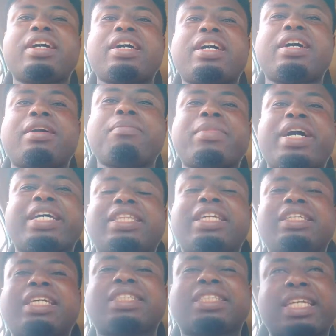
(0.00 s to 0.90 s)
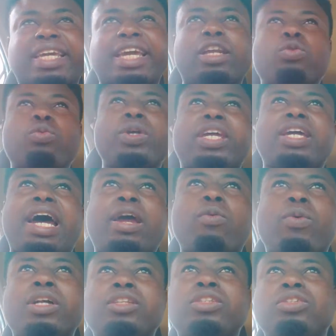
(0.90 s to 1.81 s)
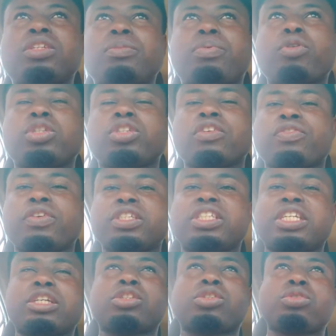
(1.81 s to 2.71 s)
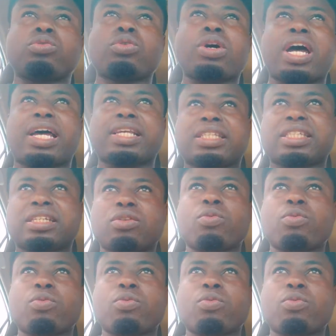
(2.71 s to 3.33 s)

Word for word: Um, I think the second week I went to the post office just to ask